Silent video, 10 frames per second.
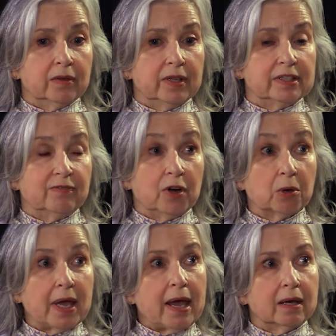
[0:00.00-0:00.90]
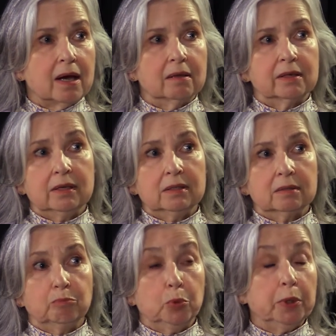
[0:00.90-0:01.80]
these feral cat colonies
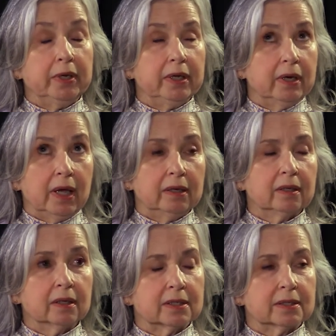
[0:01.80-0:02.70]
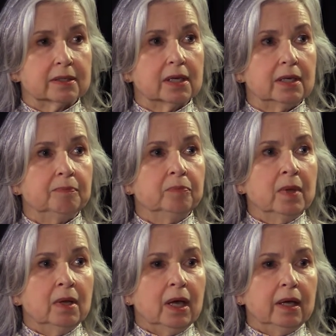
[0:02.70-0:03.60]
breeding endlessly
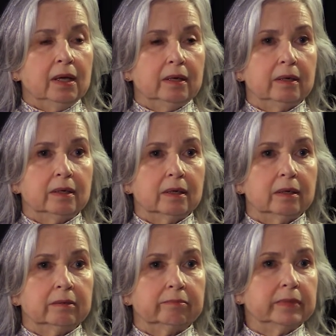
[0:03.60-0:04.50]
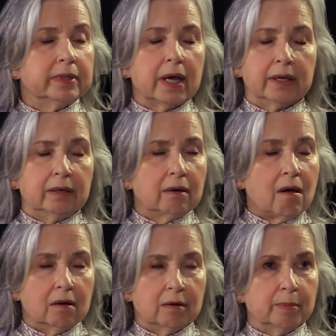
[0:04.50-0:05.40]
and dying
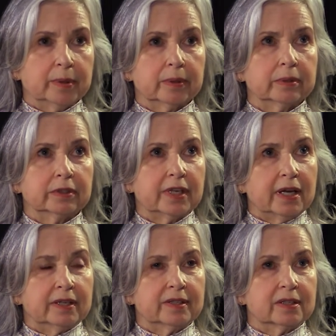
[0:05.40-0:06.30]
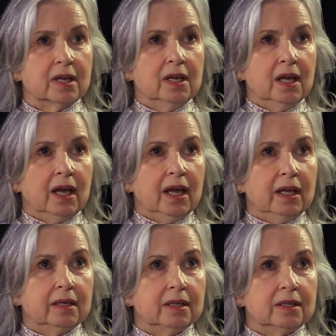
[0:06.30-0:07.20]
horrible deaths,
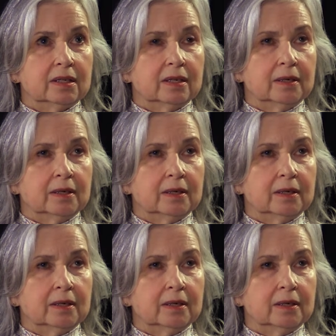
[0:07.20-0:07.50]
and